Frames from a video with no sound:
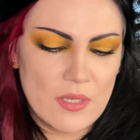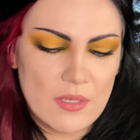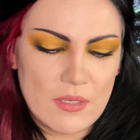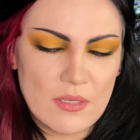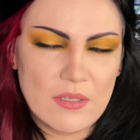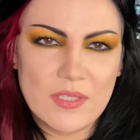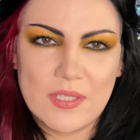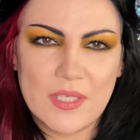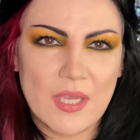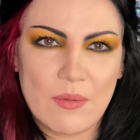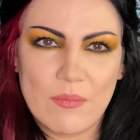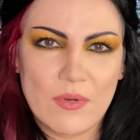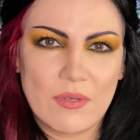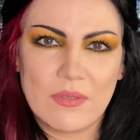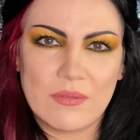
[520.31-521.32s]
because the
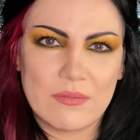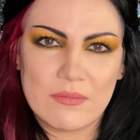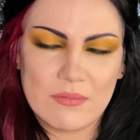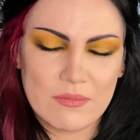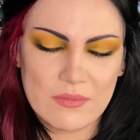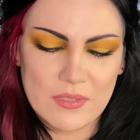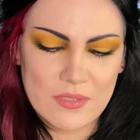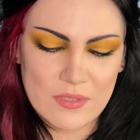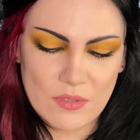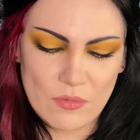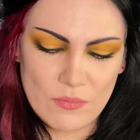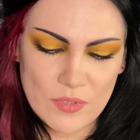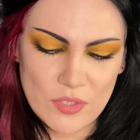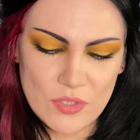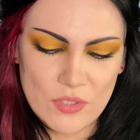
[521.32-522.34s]
camera doesn't
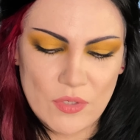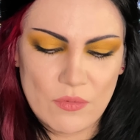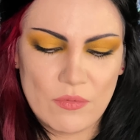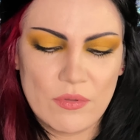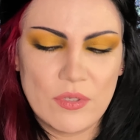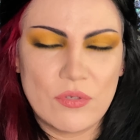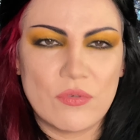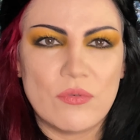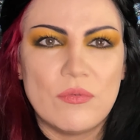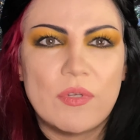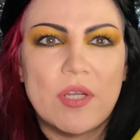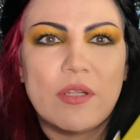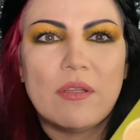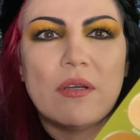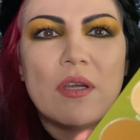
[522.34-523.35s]
always show the true
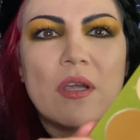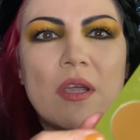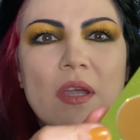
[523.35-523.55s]
color.